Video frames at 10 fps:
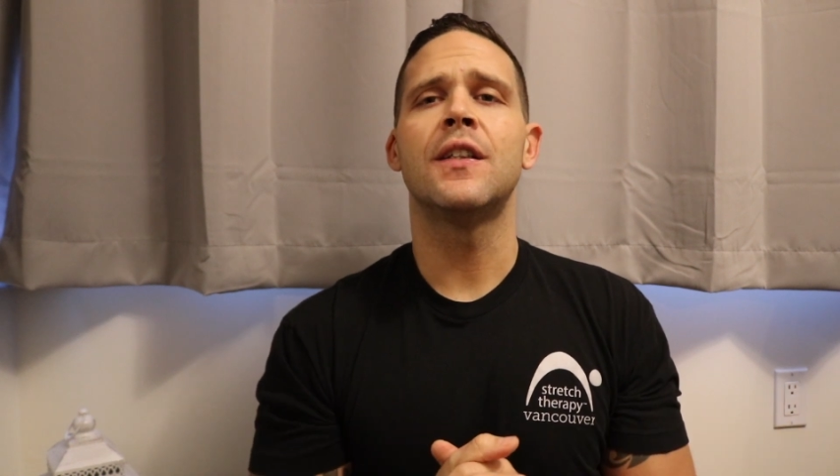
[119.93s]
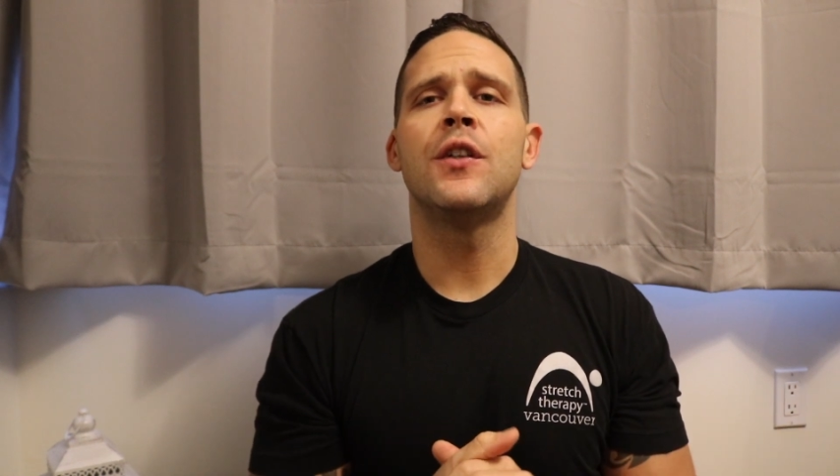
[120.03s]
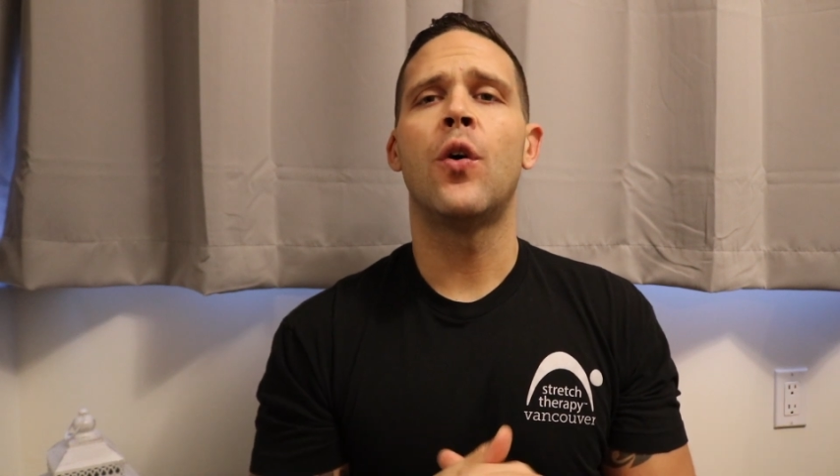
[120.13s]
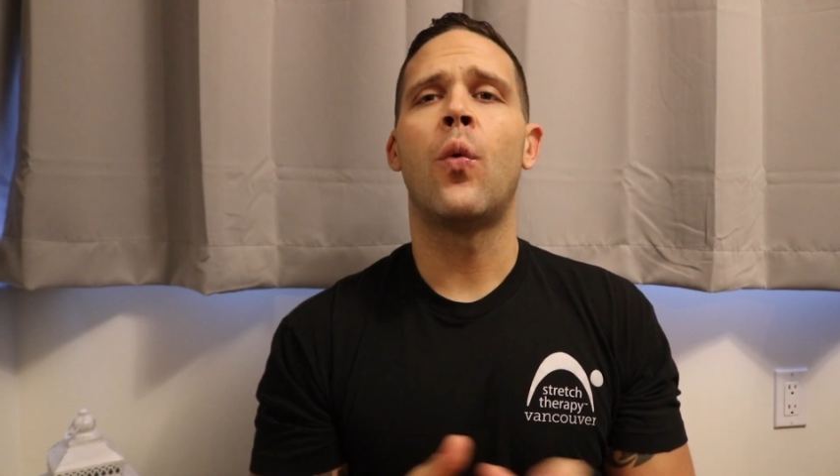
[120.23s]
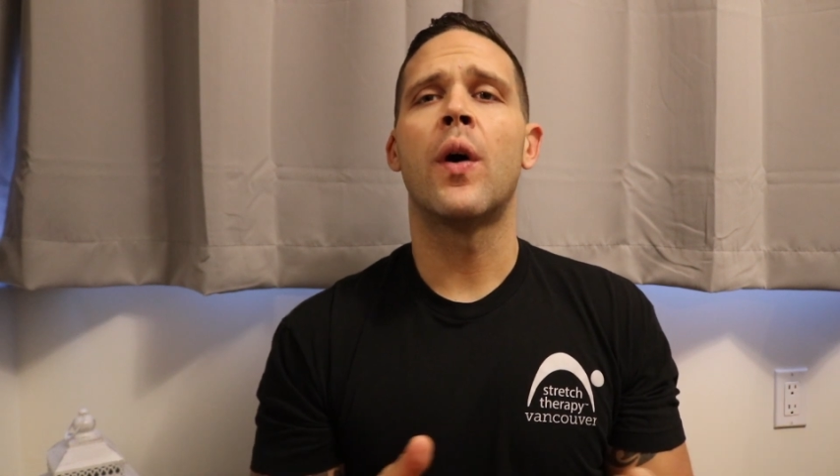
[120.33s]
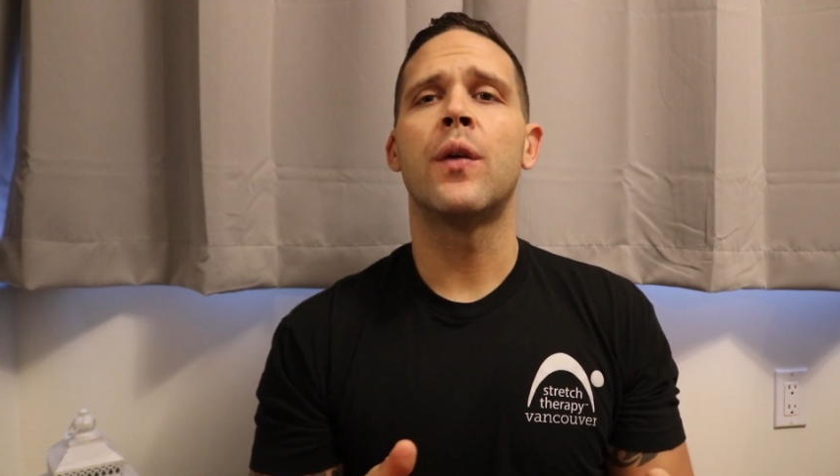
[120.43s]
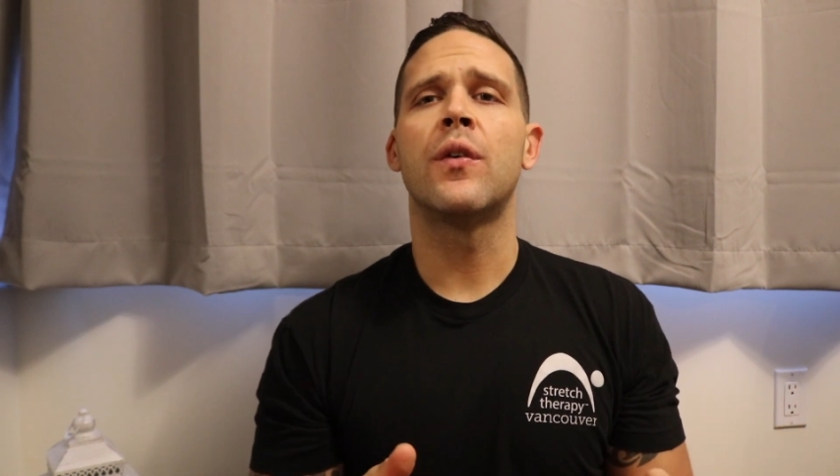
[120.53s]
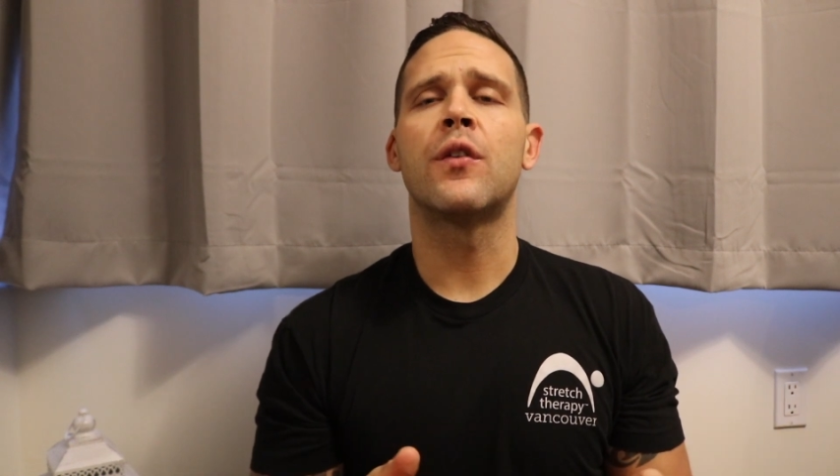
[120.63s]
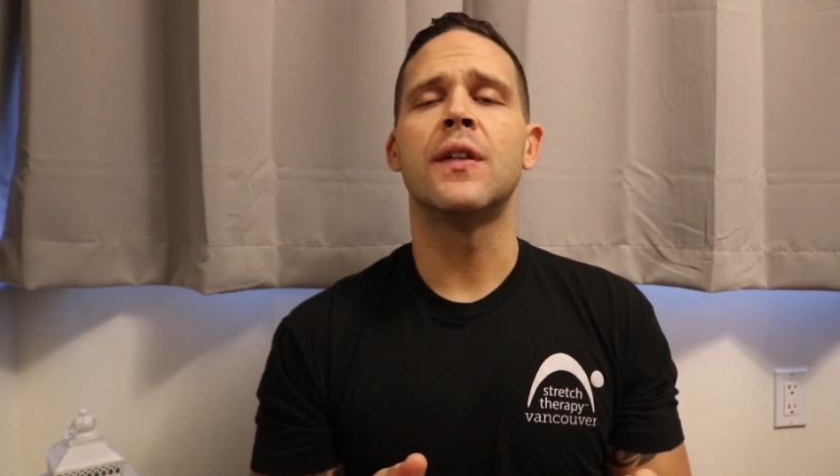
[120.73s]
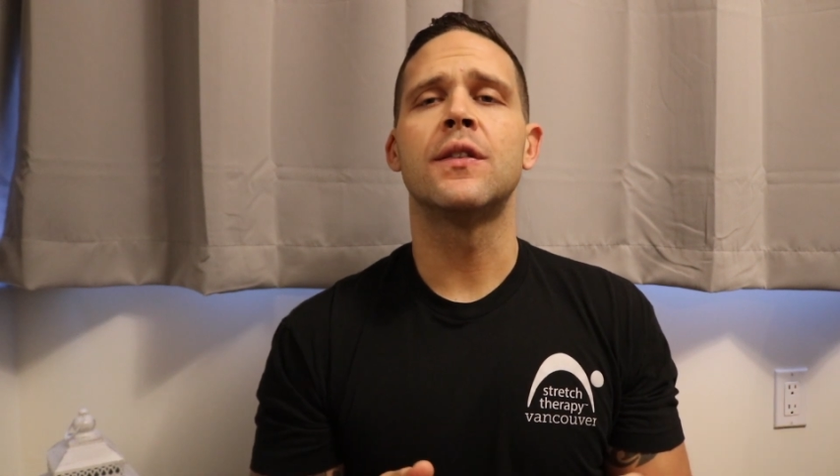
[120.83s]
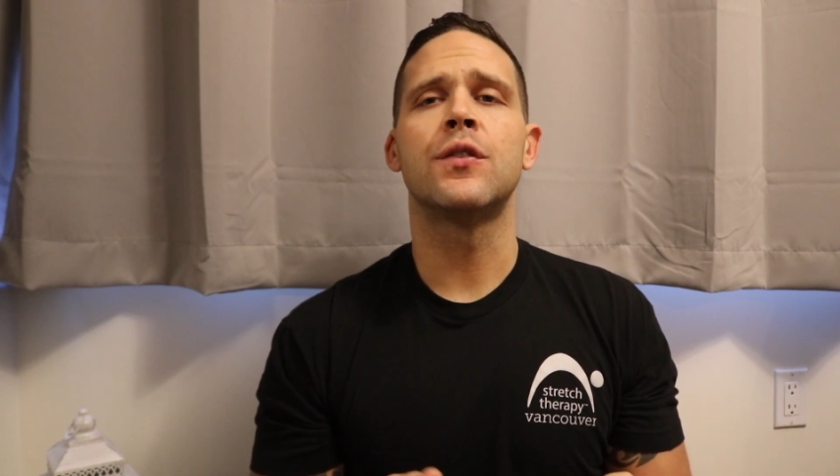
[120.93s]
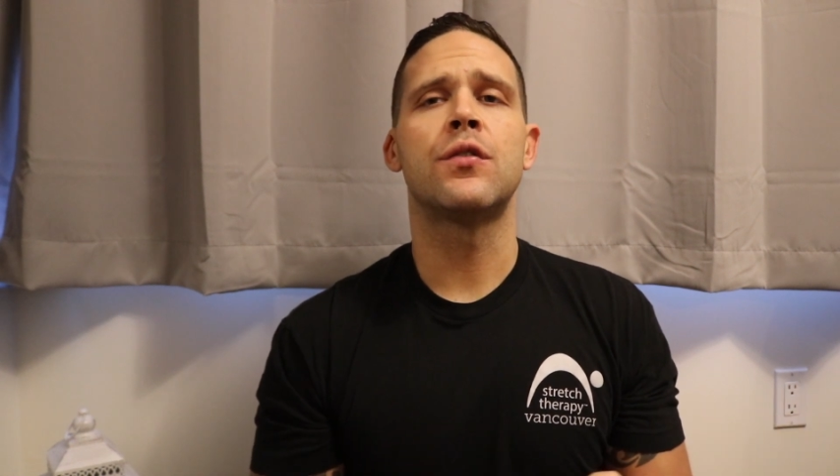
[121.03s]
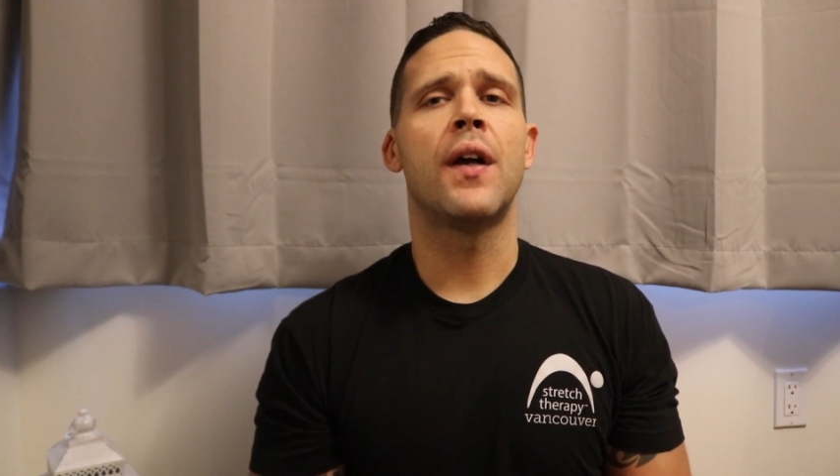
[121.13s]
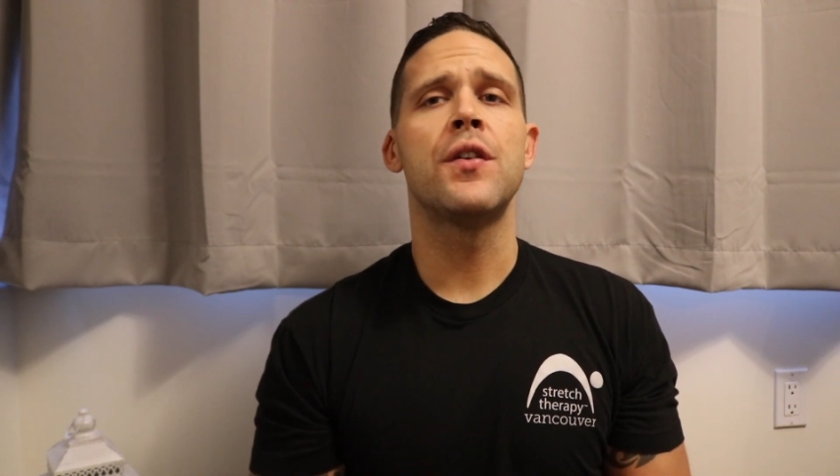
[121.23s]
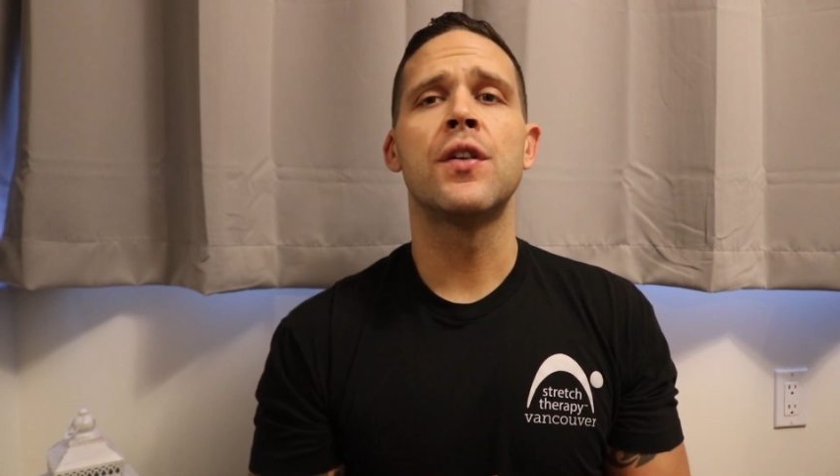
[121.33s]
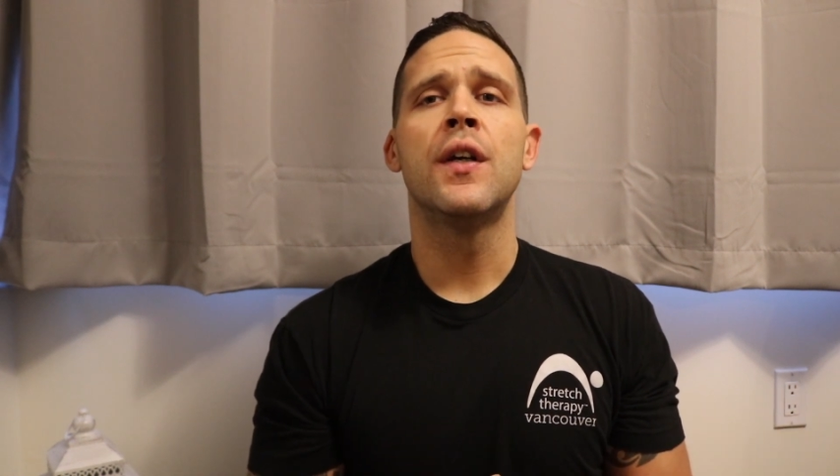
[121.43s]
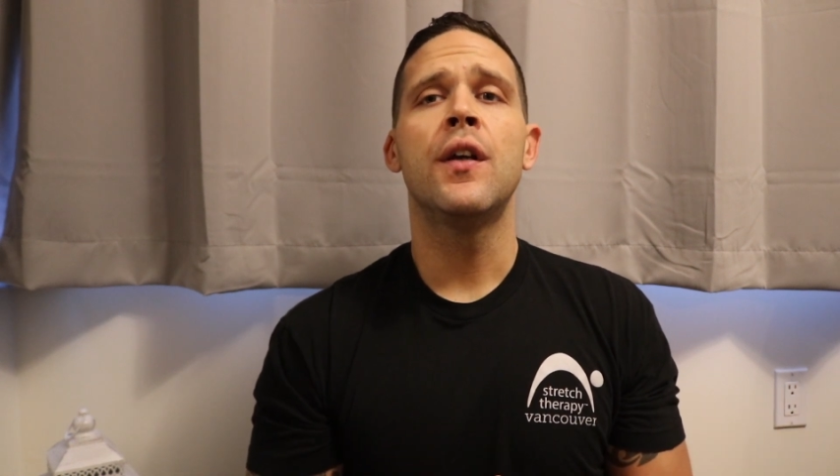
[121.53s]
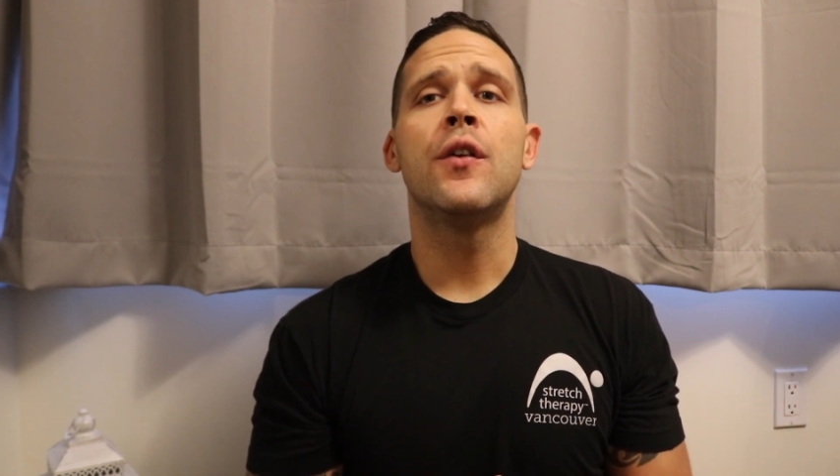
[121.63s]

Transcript: you don't want to increase the stretch,